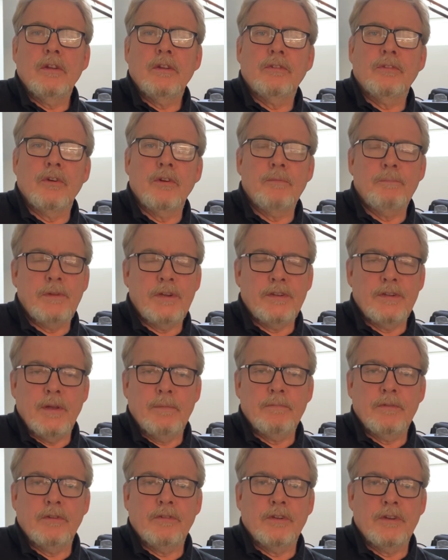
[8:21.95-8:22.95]
Don't be
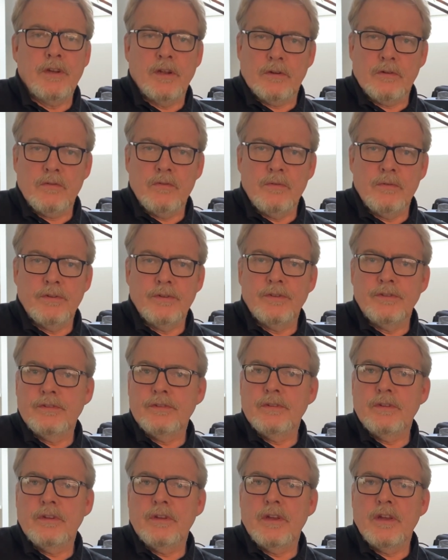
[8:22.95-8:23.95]
tempted to cut
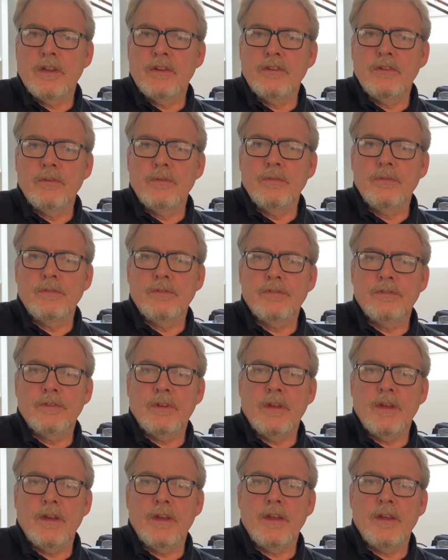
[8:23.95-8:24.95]
corners and use
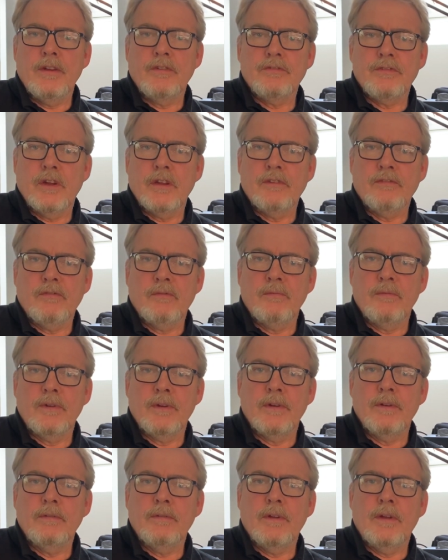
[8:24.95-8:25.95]
a
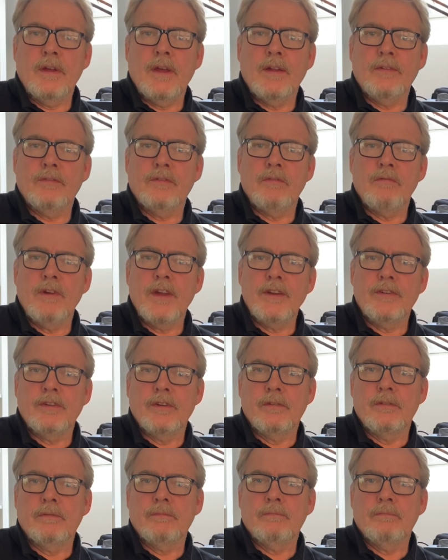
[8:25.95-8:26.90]
transformer at the rated